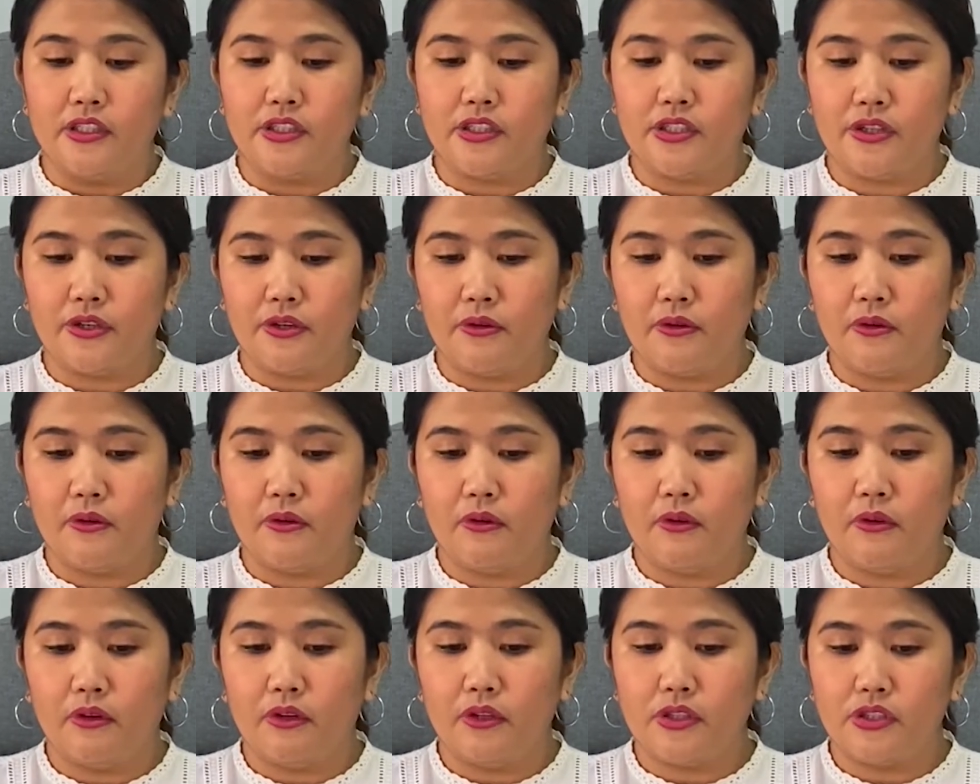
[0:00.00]

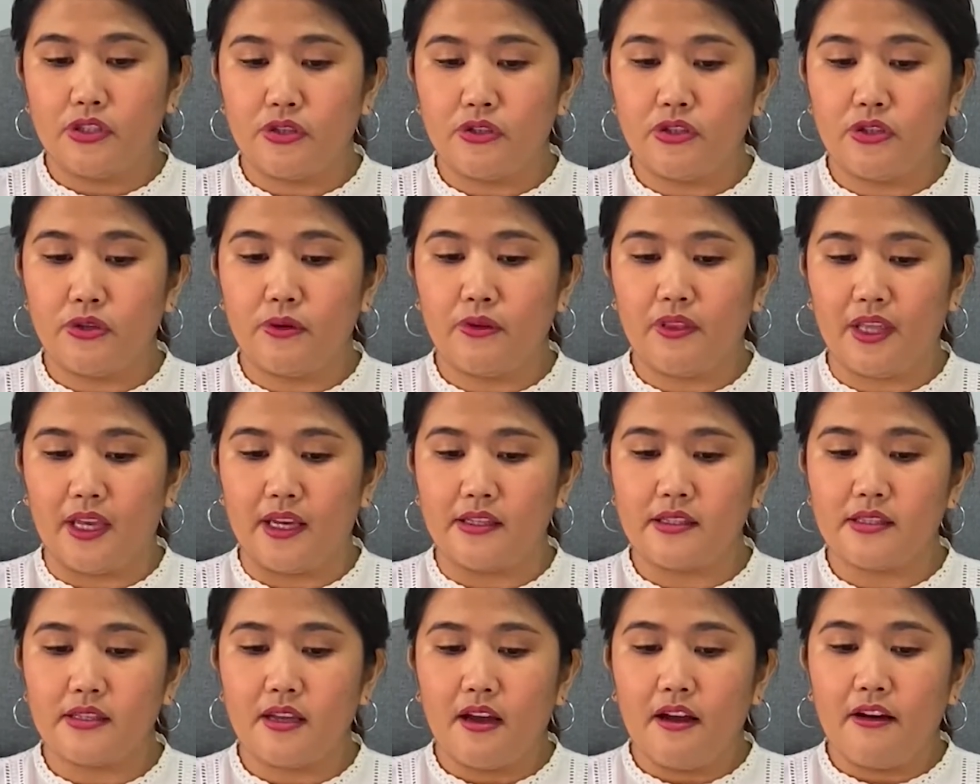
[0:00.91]
to do
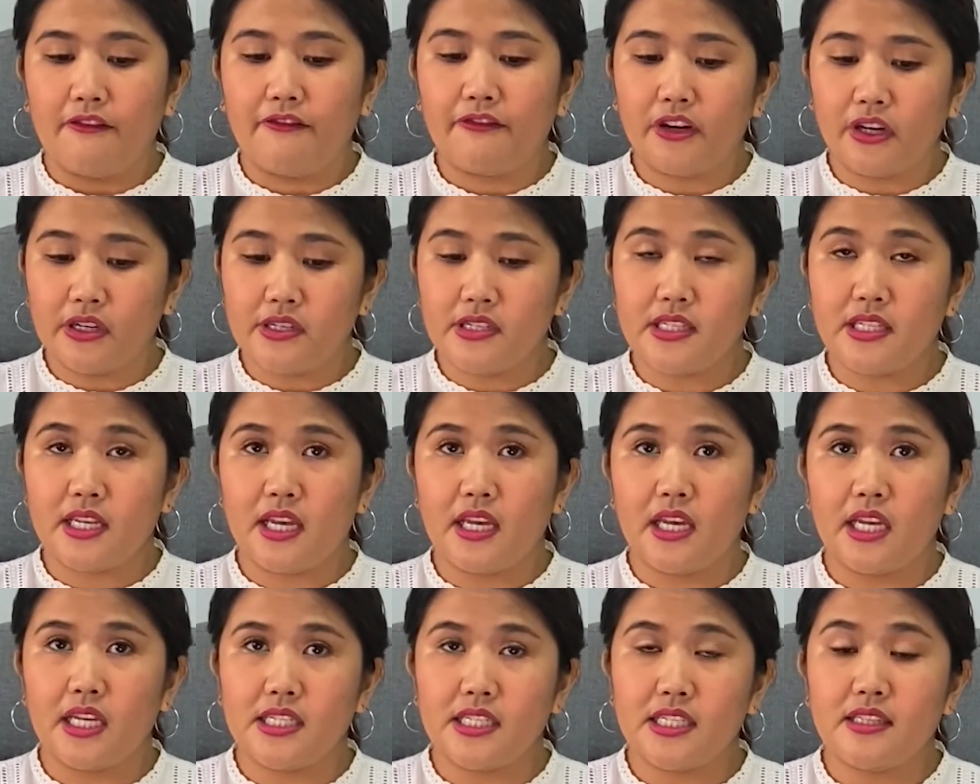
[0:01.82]
this. First
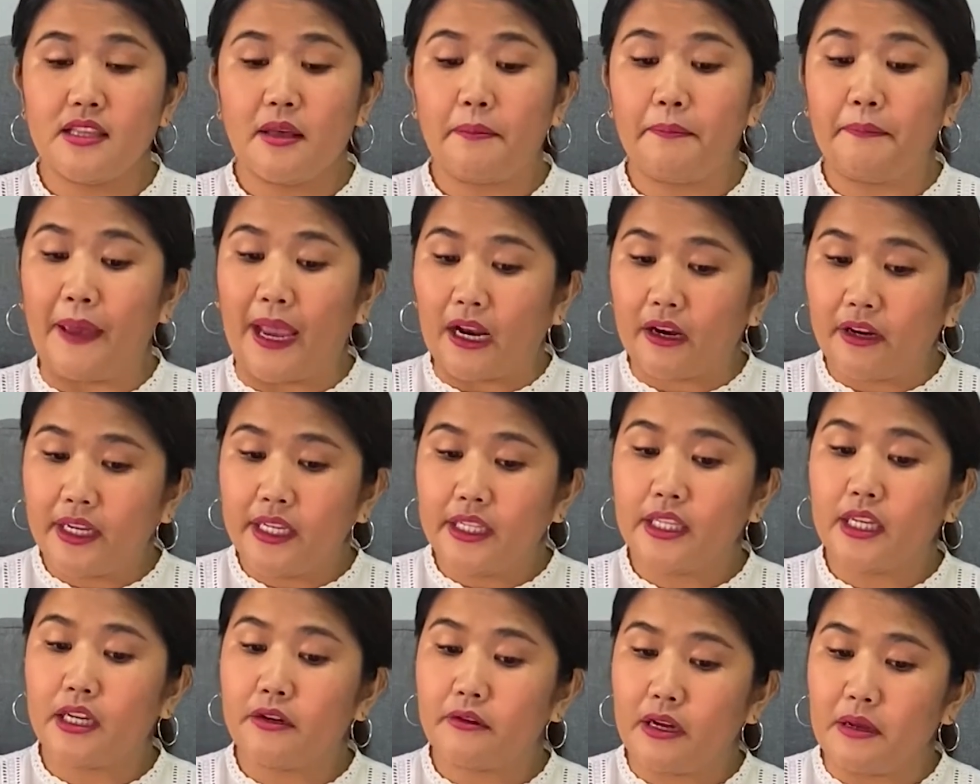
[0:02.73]
is the
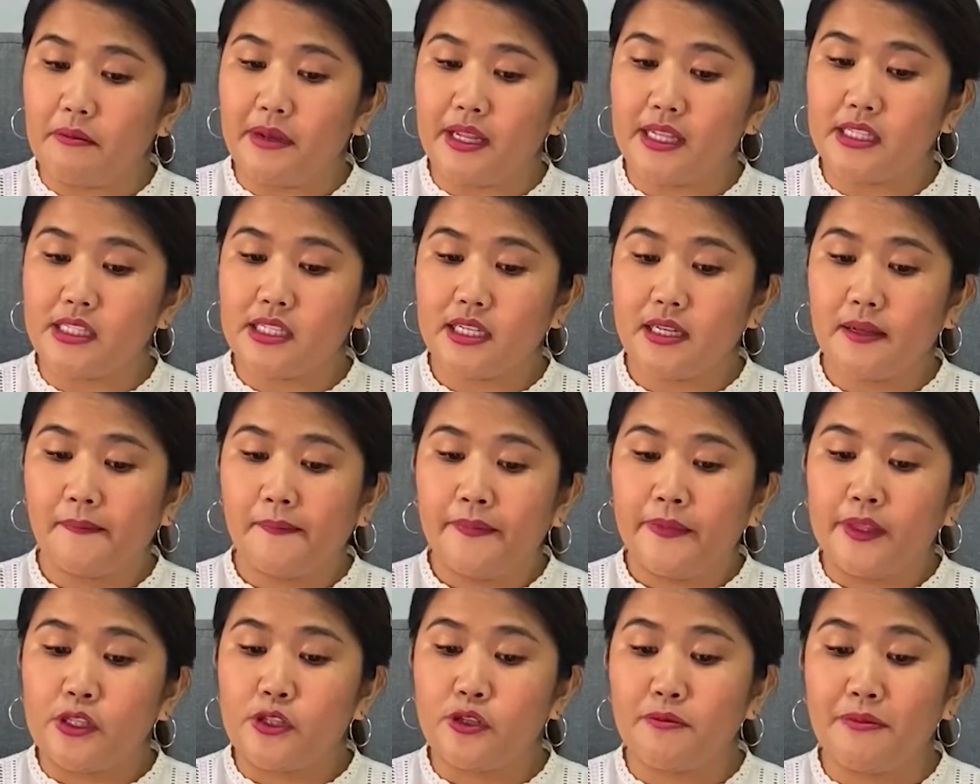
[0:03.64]
parent agreement
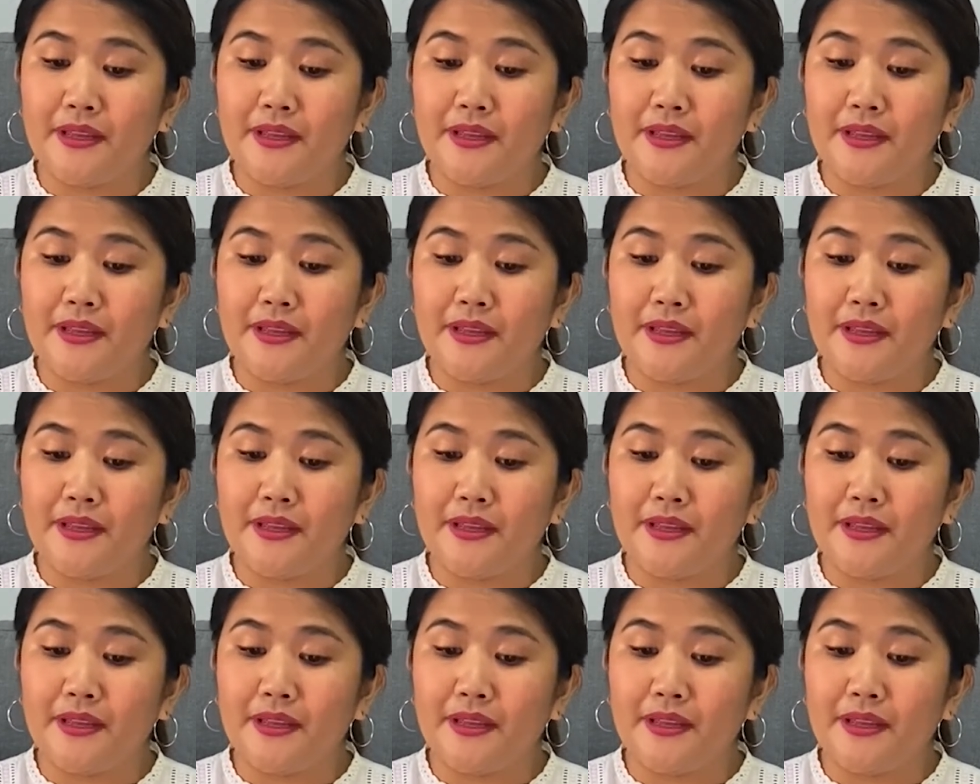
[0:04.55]
to